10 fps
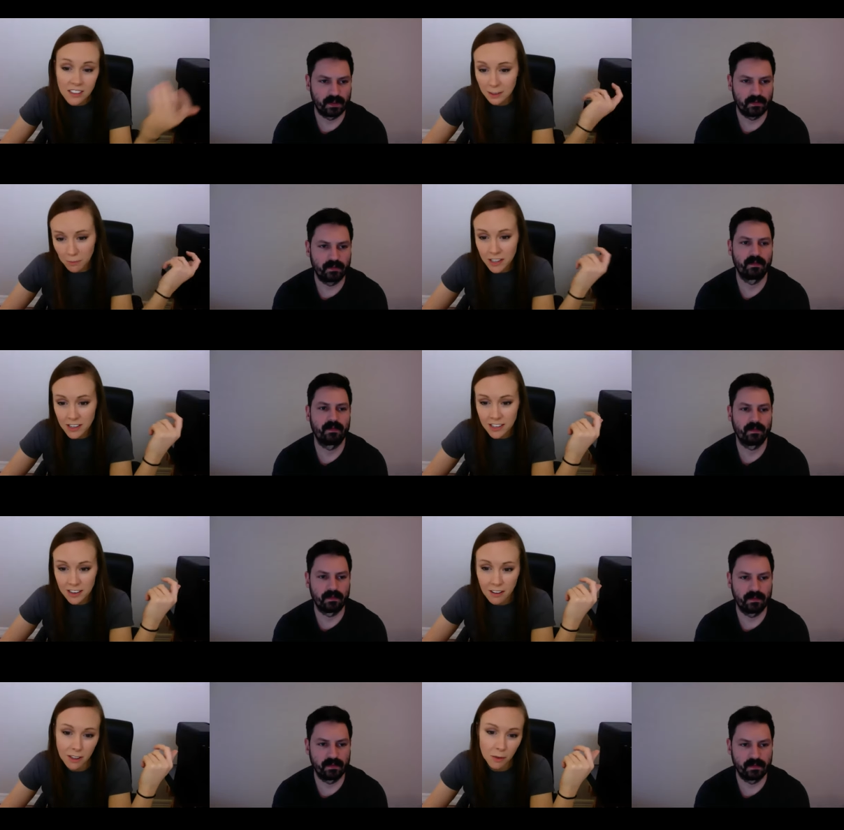Speaker 1: simple to
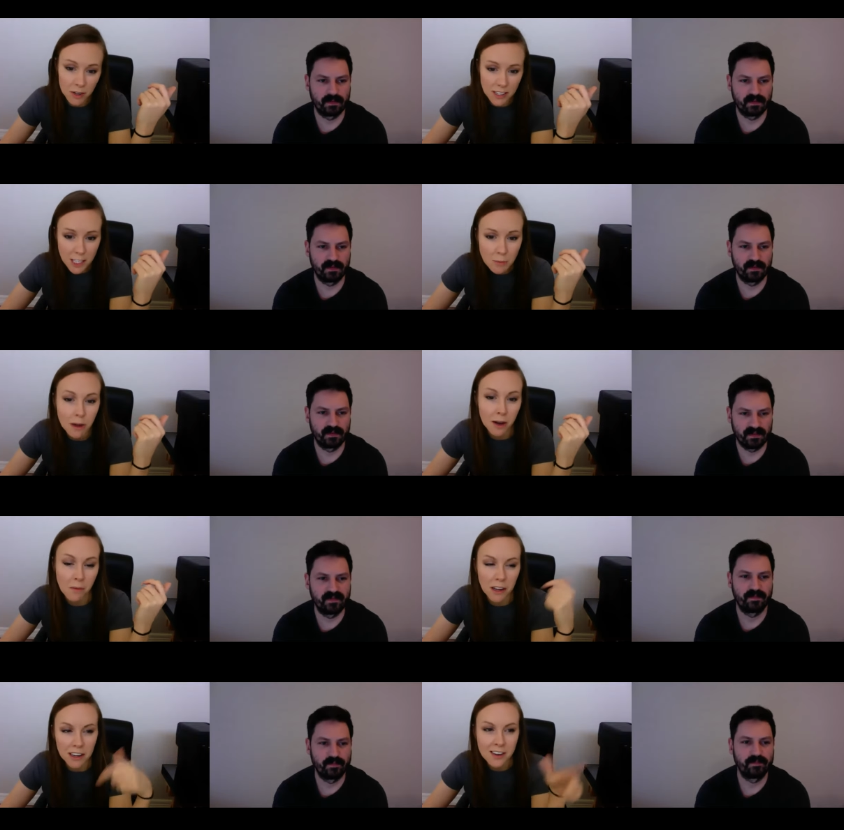see all at once,
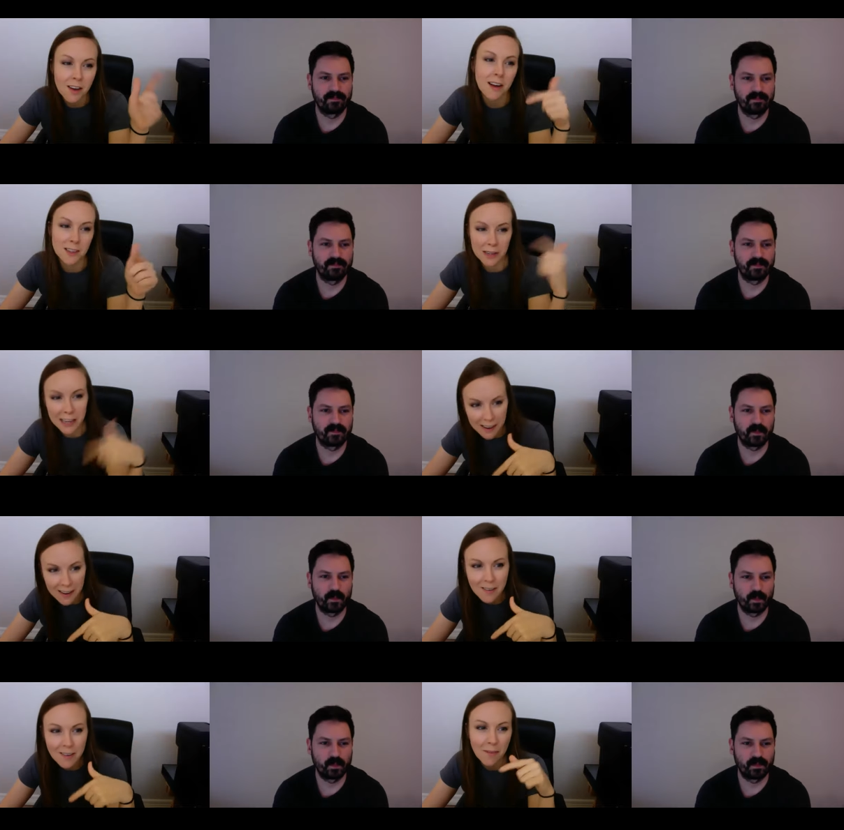but we're going to talk as we
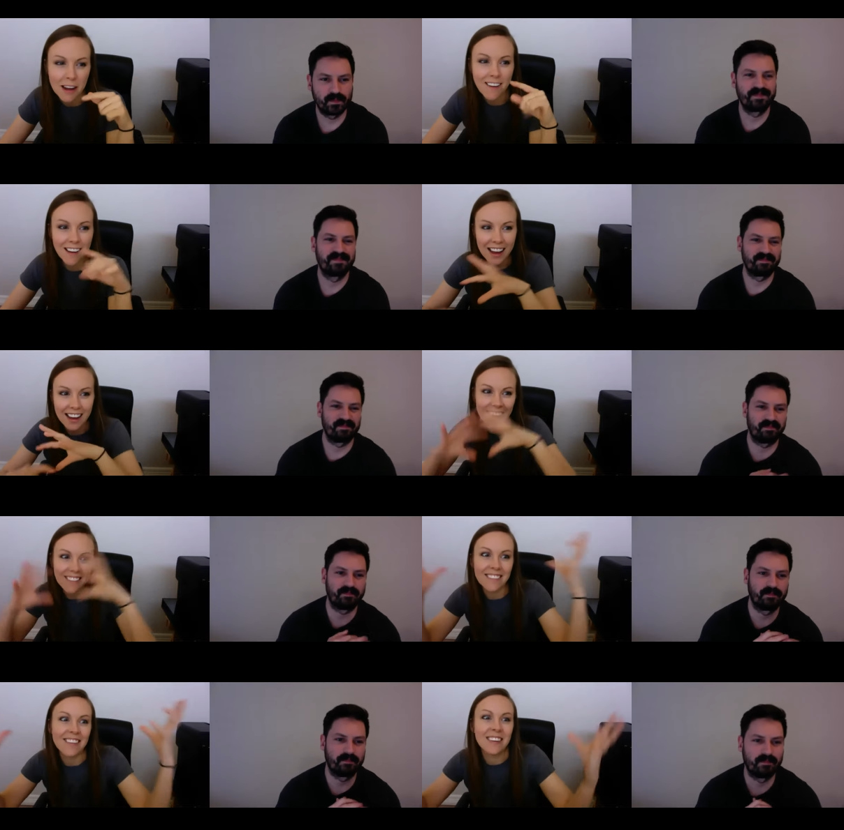go about
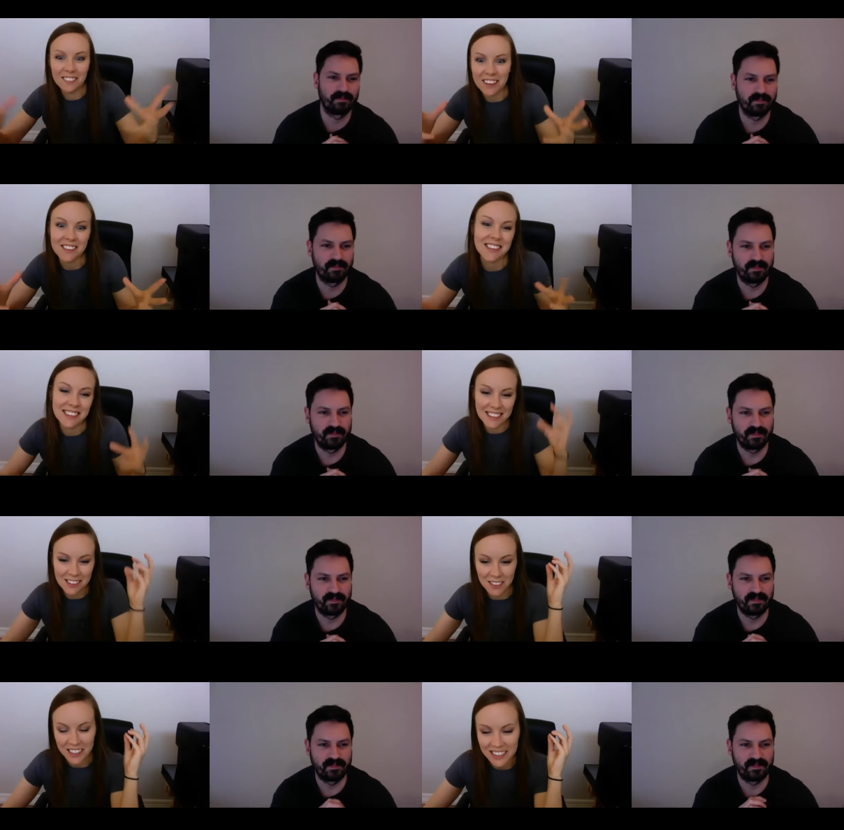how all of those
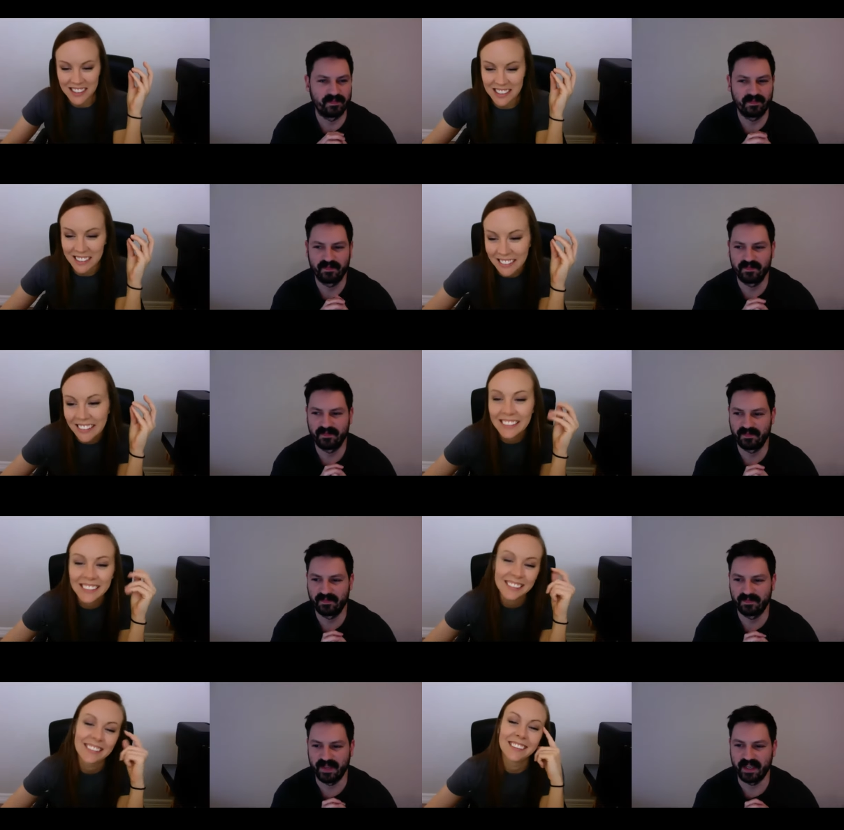things were considered.
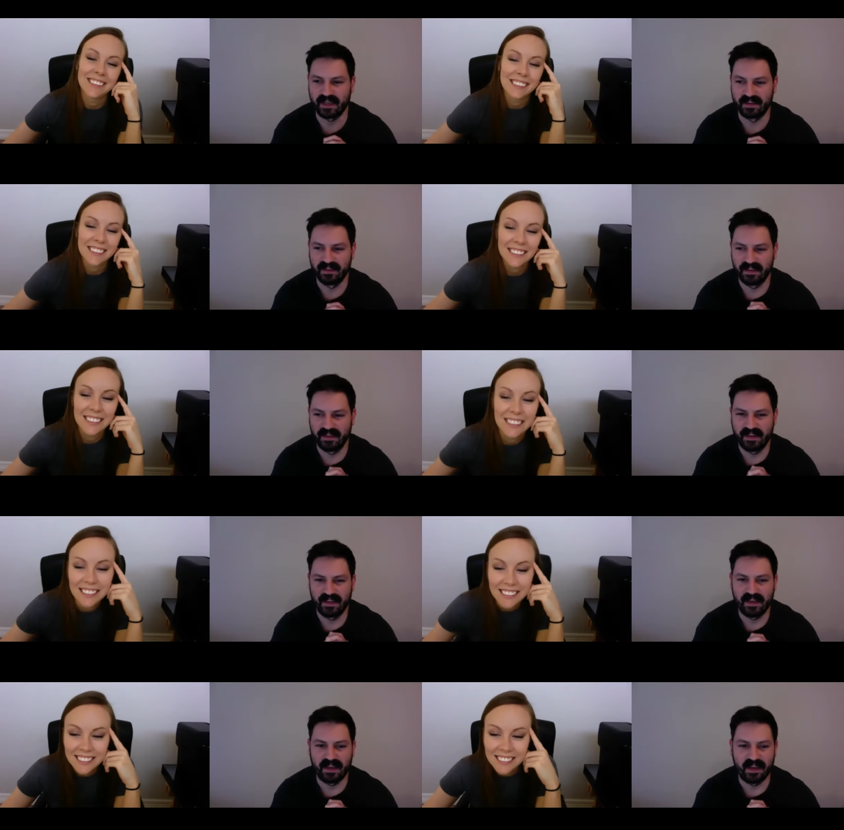
Speaker 2: Yeah,
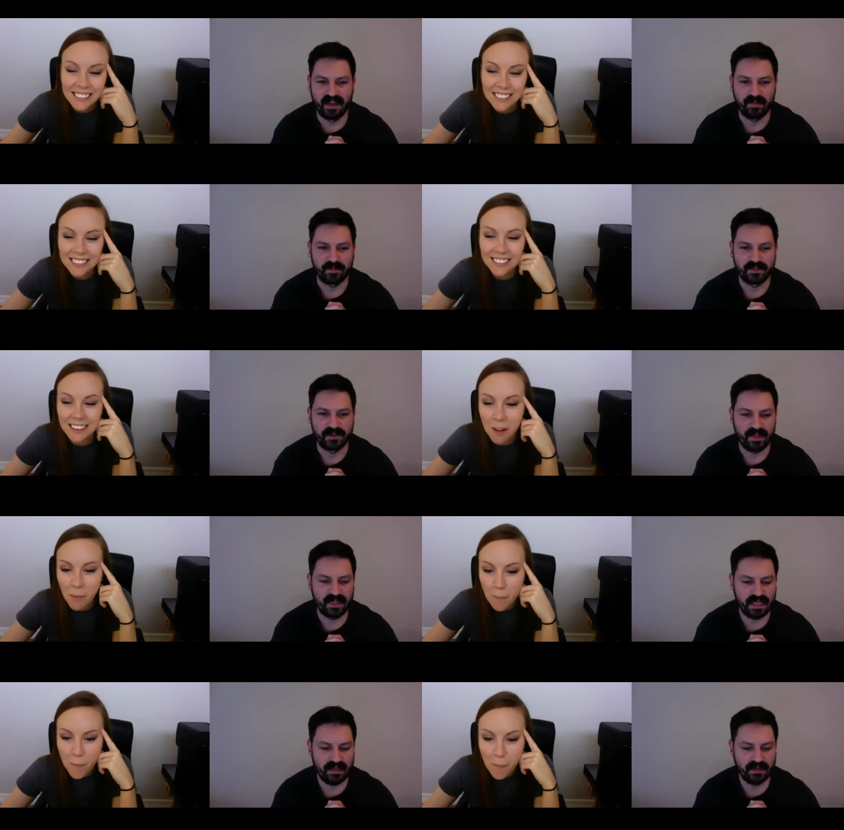um, so
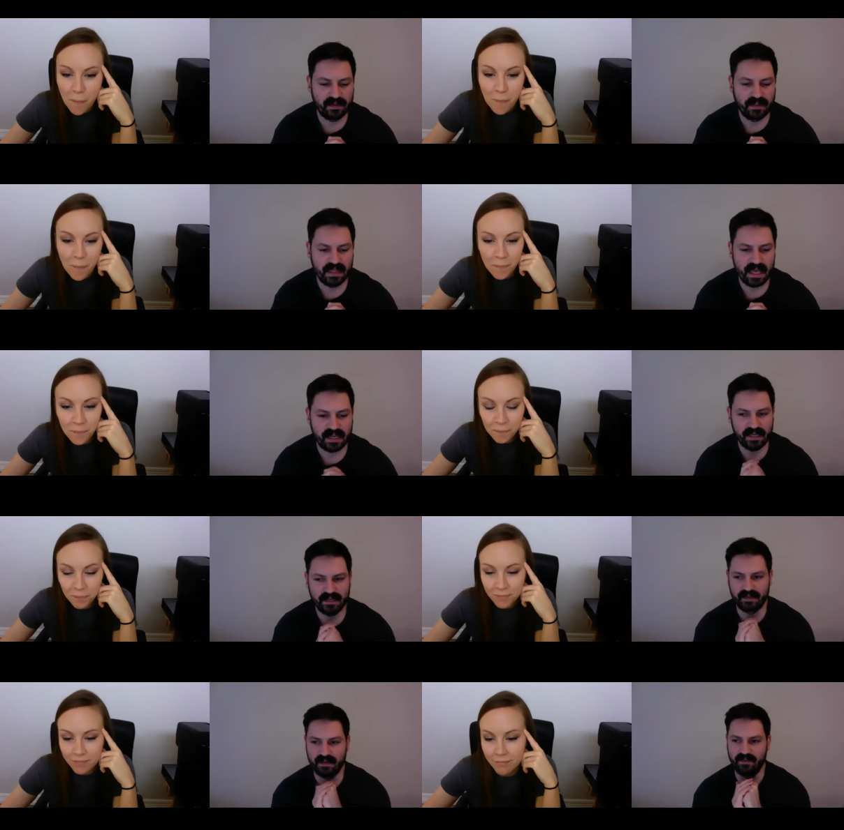I think
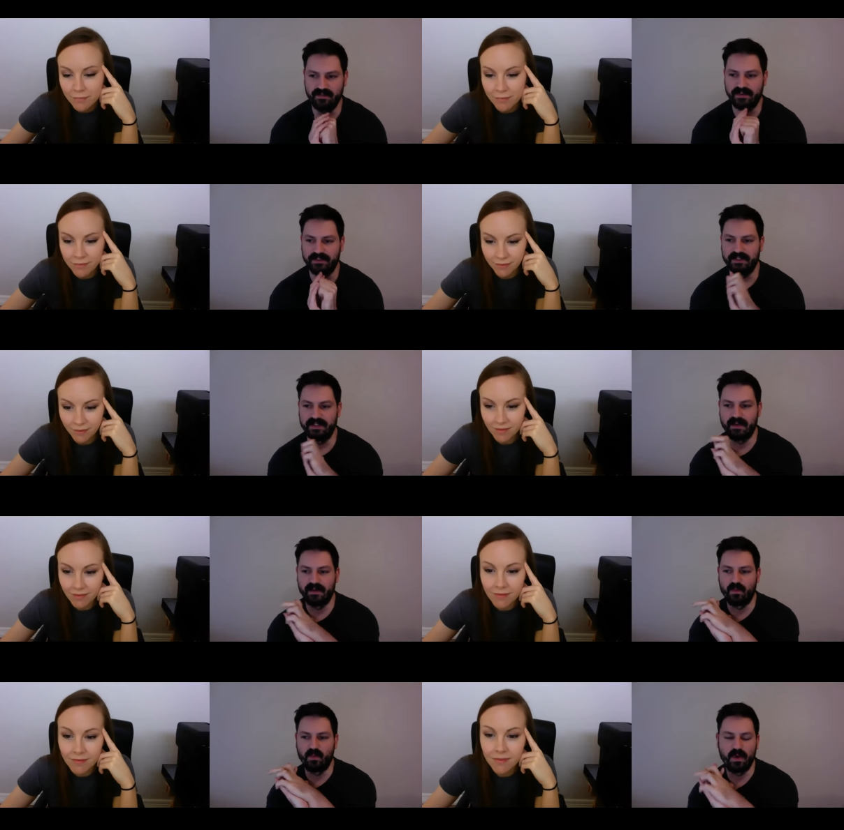that kind of covers
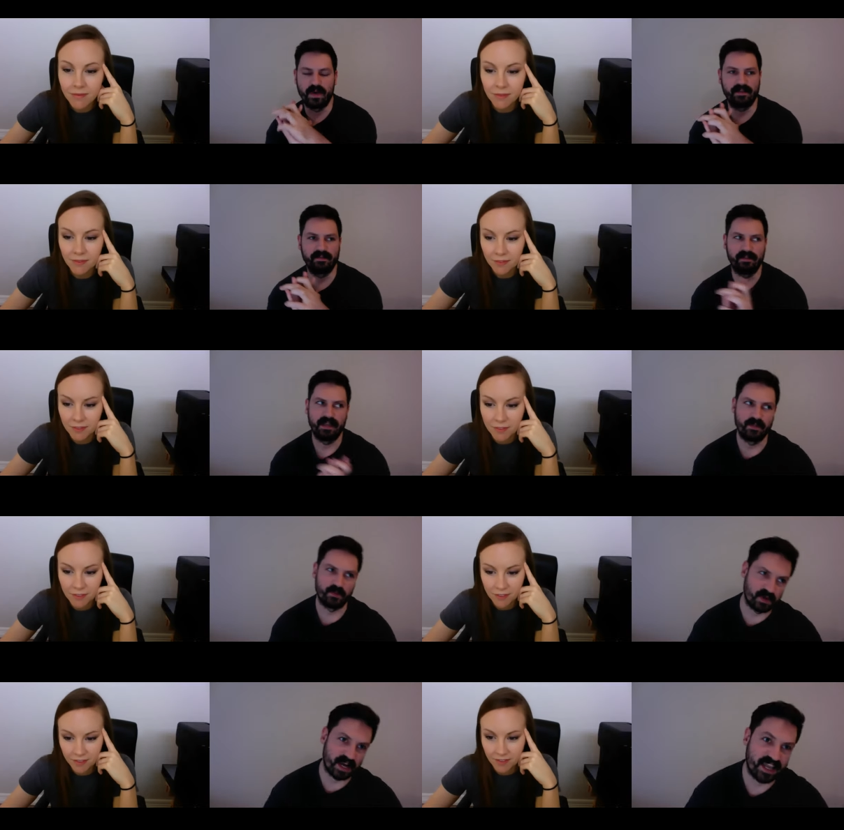the what
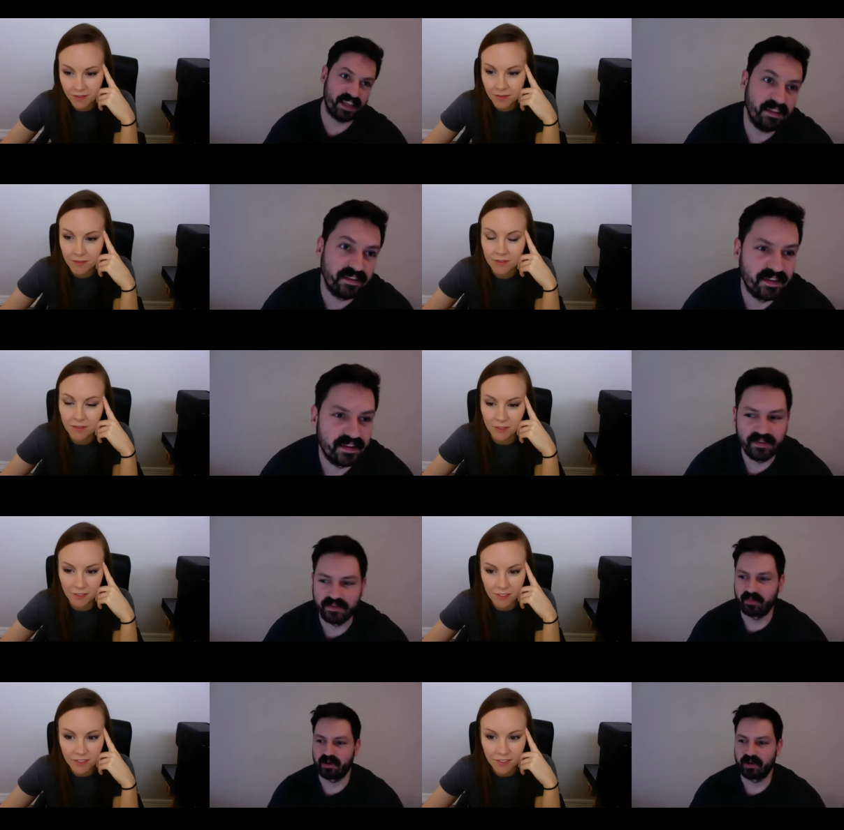and the why for the